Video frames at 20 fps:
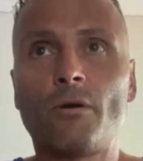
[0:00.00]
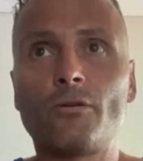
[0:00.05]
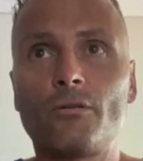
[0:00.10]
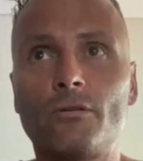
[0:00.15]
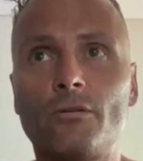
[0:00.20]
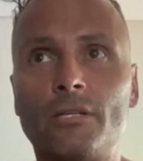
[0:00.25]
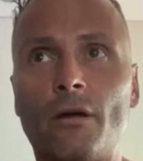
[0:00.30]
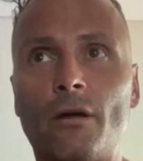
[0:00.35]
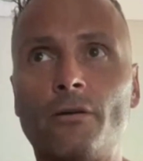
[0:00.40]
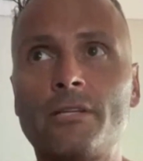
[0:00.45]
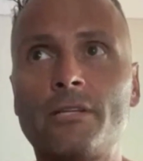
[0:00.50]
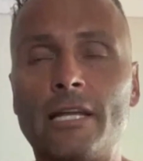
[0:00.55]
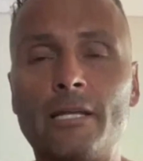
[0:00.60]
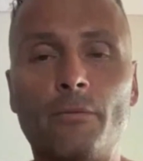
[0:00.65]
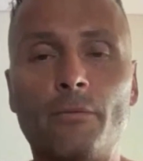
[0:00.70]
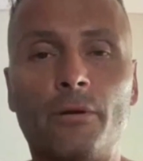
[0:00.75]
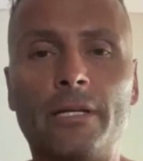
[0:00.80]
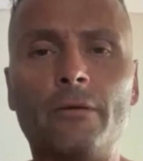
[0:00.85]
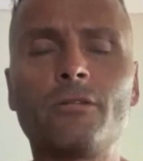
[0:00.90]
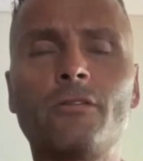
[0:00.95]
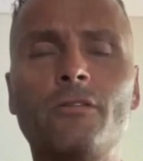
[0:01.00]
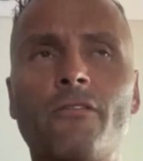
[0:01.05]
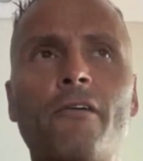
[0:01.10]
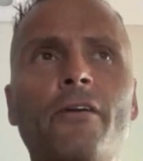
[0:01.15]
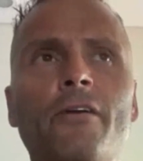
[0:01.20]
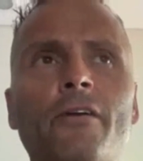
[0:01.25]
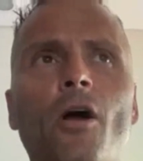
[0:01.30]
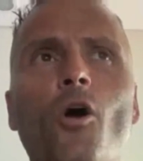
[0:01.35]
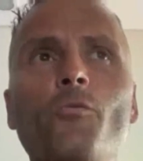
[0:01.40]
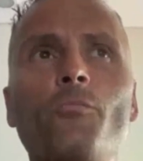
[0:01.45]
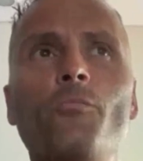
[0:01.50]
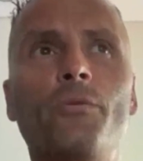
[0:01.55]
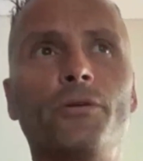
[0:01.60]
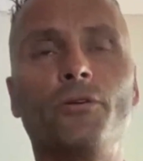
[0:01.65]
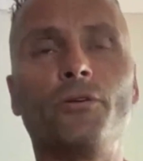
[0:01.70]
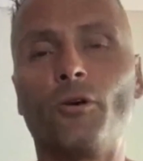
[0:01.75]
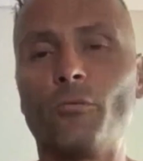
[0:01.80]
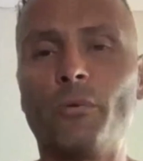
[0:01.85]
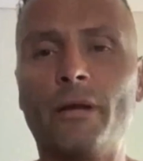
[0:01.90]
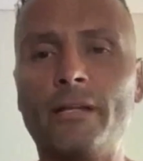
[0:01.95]
as anybody. It was a very
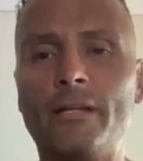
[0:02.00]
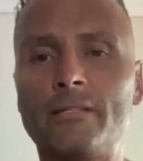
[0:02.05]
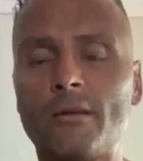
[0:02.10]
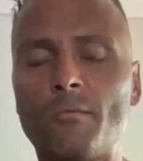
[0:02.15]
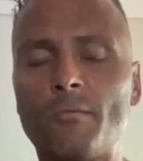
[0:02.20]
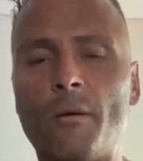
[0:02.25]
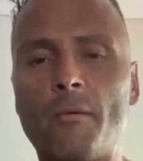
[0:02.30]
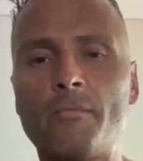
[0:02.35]
open Europeans.